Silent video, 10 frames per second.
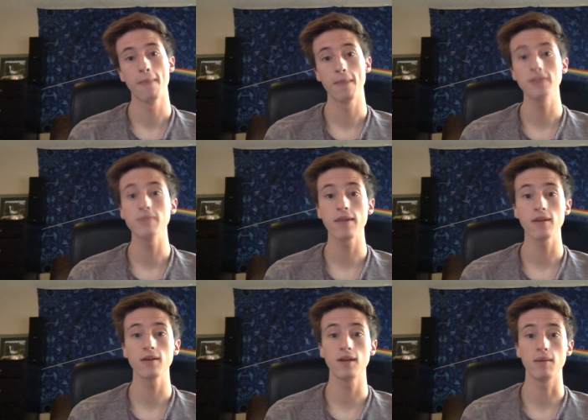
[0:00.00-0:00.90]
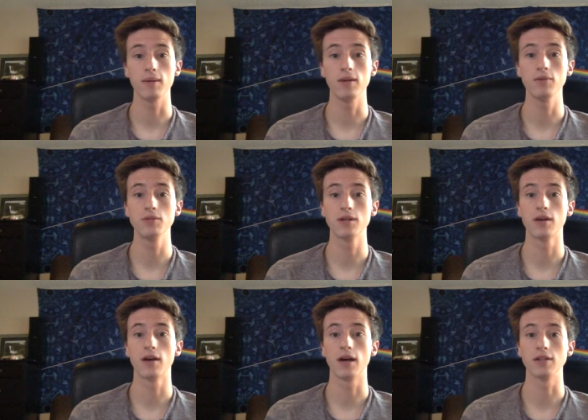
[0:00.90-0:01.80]
this method can be used
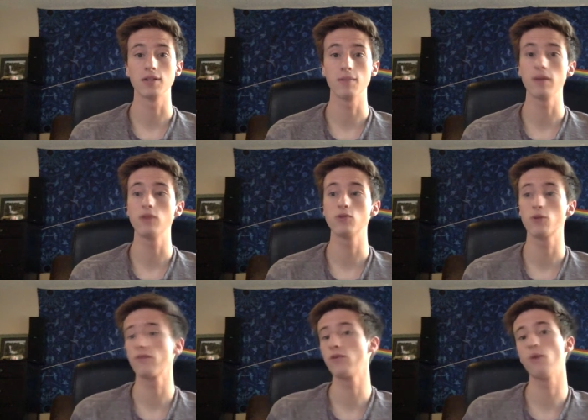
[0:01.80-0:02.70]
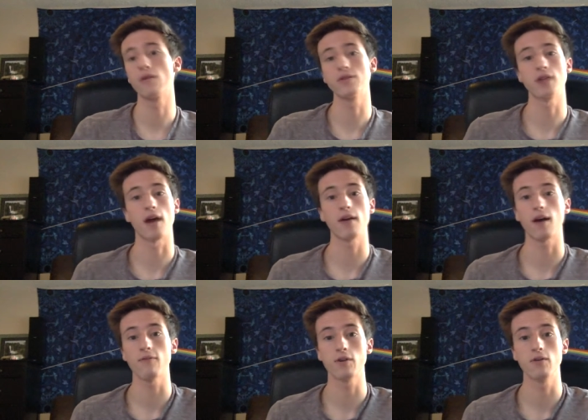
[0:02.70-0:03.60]
as something you sort of do on the side
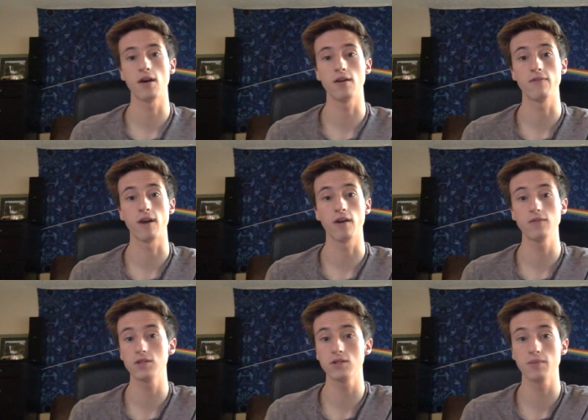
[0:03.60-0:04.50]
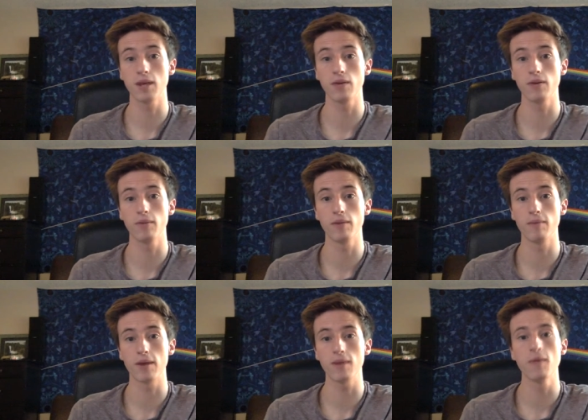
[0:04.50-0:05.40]
after your 9 to 5 just to make a little bit of
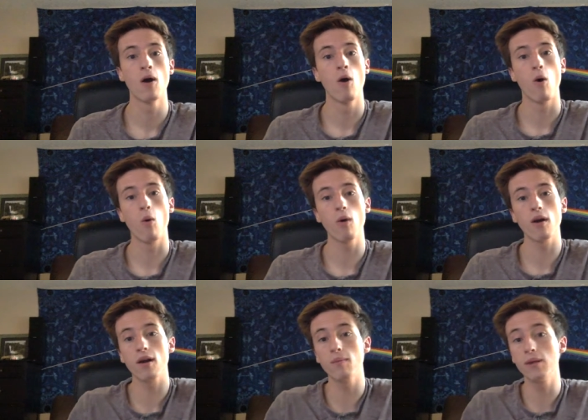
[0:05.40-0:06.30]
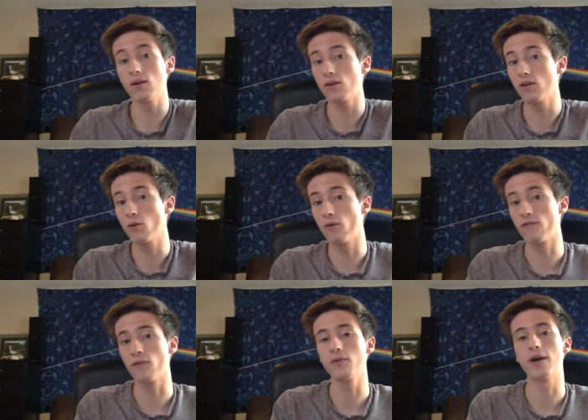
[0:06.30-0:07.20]
money, or it can be turned into a
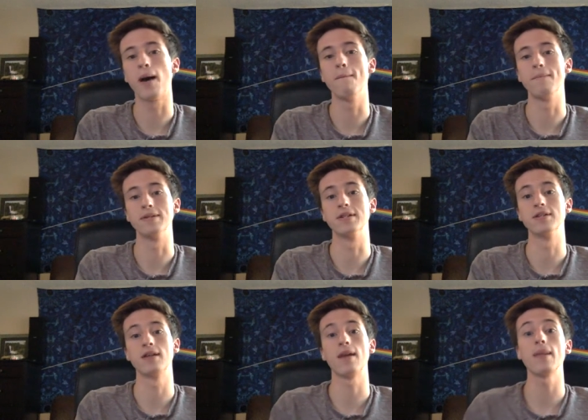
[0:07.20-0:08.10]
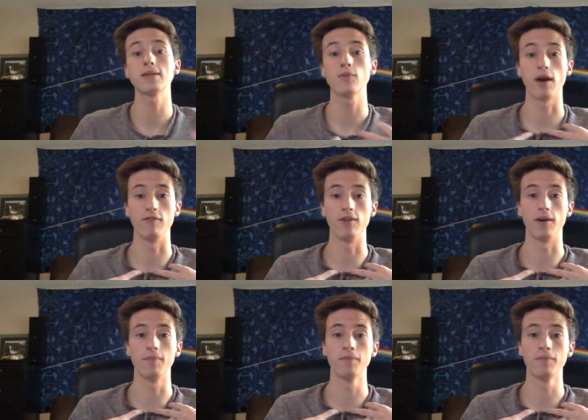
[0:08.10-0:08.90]
full-time business, and that's what I've done.